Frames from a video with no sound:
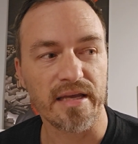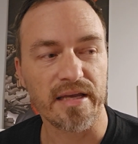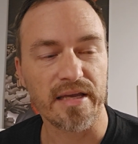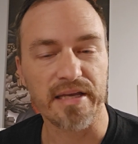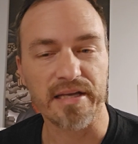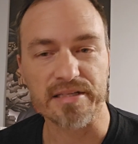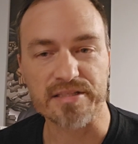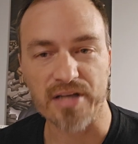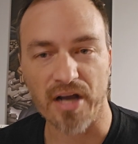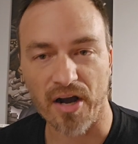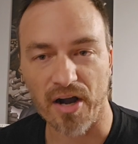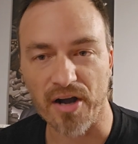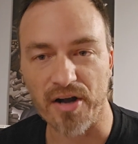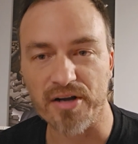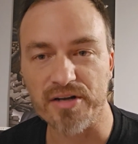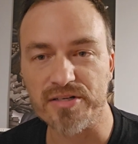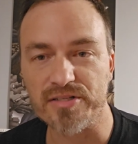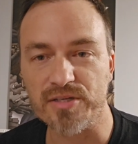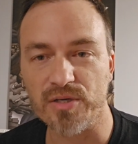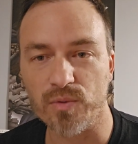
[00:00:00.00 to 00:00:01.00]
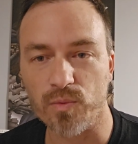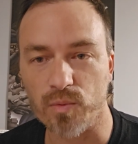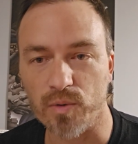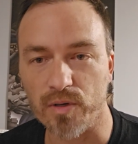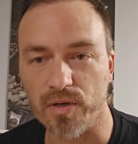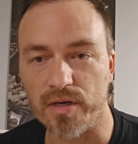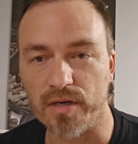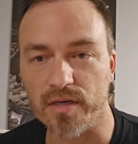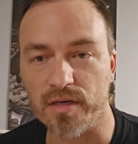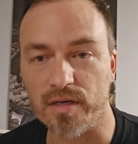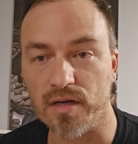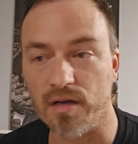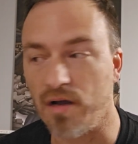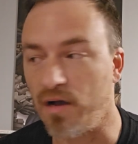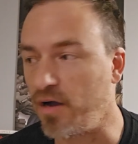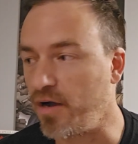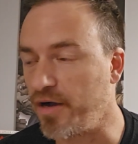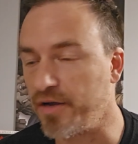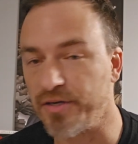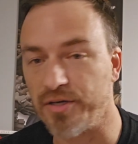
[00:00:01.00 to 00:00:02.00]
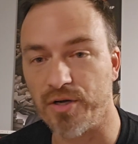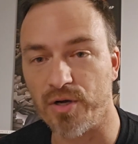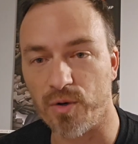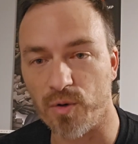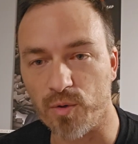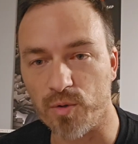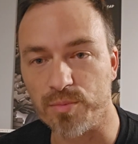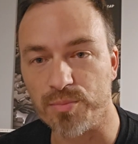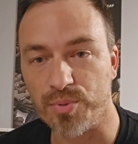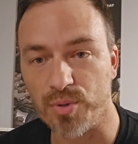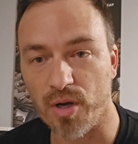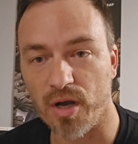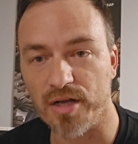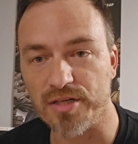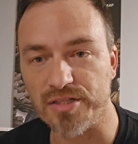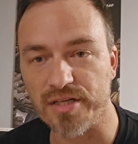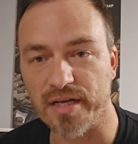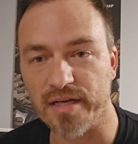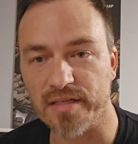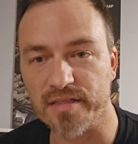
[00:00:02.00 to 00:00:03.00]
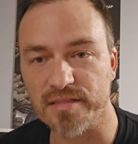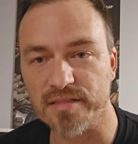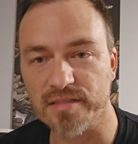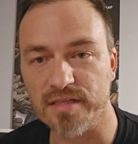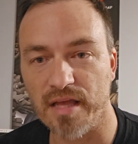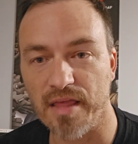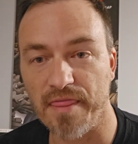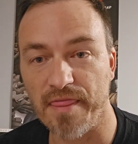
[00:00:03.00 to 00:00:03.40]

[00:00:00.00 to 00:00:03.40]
it's hard to work on your own projects